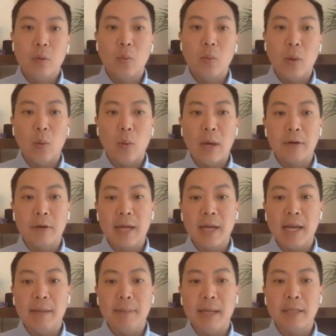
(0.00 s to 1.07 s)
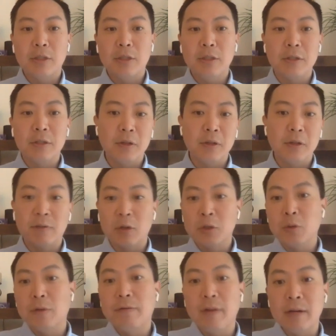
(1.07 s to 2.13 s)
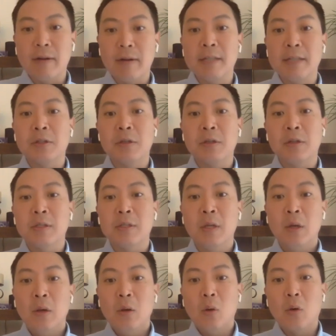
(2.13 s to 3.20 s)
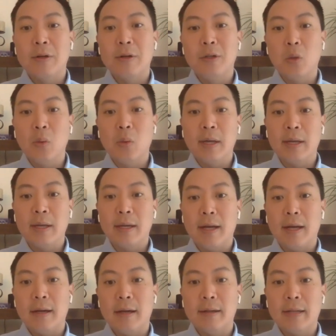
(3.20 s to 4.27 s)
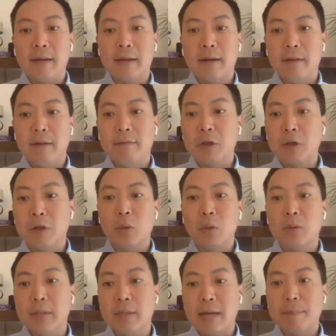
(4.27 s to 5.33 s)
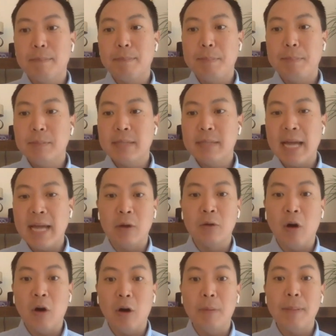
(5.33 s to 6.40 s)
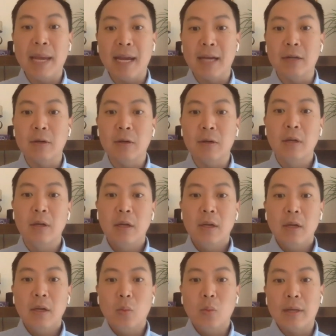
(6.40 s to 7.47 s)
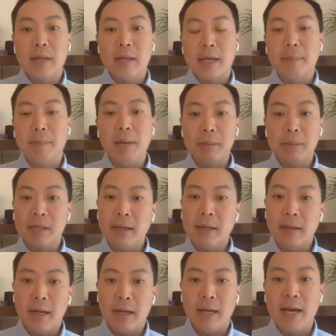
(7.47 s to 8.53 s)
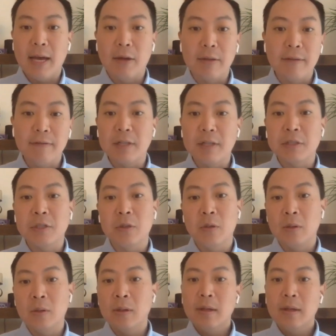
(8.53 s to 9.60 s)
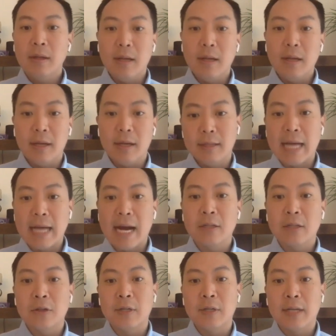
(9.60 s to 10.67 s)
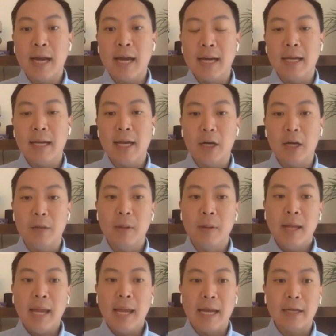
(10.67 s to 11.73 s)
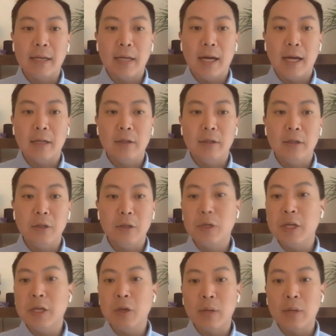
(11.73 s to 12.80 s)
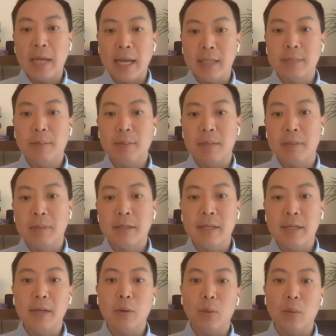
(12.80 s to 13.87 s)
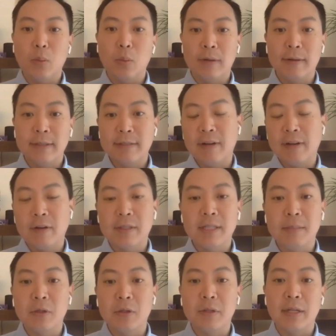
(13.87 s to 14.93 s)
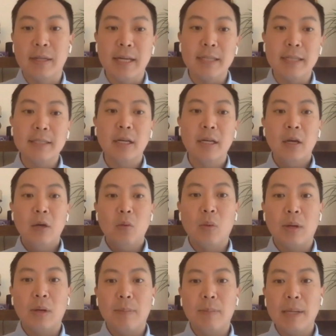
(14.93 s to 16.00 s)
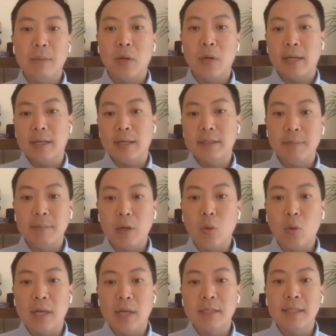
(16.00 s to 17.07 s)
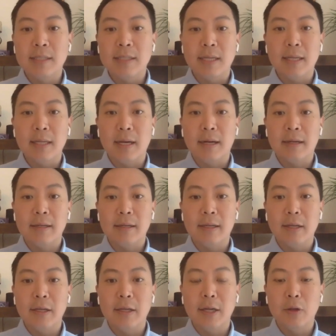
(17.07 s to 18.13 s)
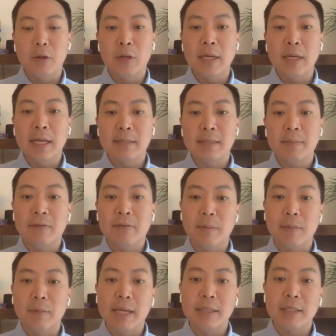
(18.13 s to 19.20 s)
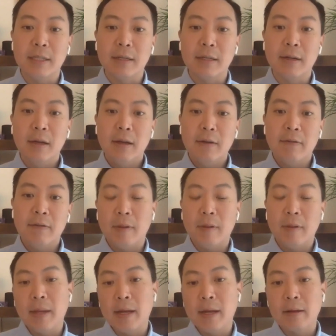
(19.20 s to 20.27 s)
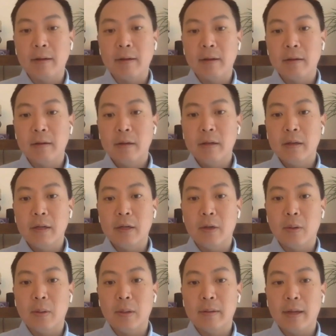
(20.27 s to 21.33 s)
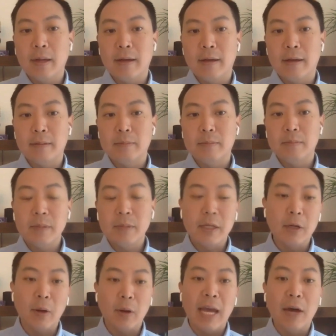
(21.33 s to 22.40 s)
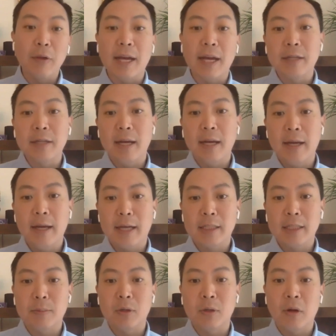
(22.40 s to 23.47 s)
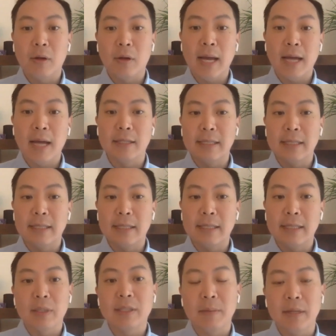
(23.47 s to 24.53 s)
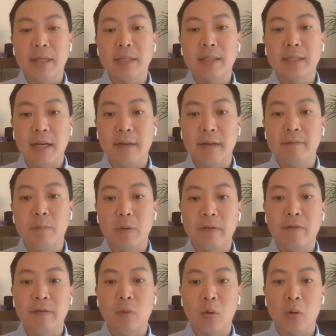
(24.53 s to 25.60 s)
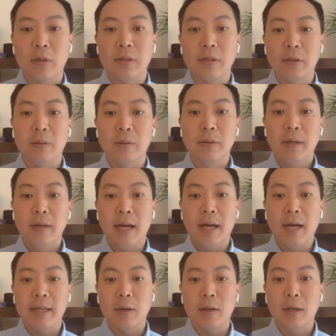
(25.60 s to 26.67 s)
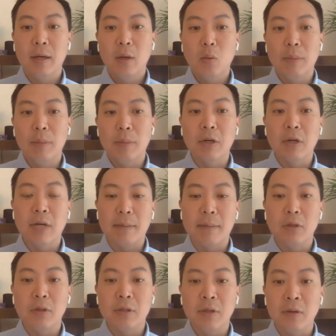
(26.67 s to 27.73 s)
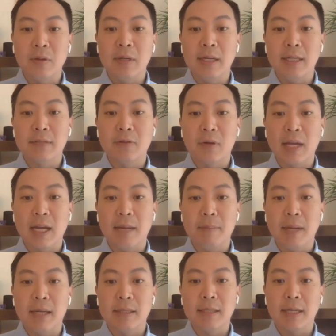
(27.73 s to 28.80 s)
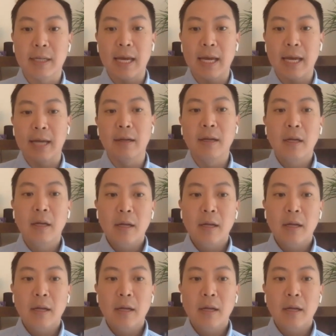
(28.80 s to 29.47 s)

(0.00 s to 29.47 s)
whether campaigns choose to do virtual fundraisers or doing like a virtual like town hall panel with like a public health official, a doctor to kind of help do Q&As publicly. It's very similar to this, where people can submit questions and, you can get some information from like, a health expert on how to deal with some of this stuff moving forward too. I think would be good opportunities for campaigns to, again,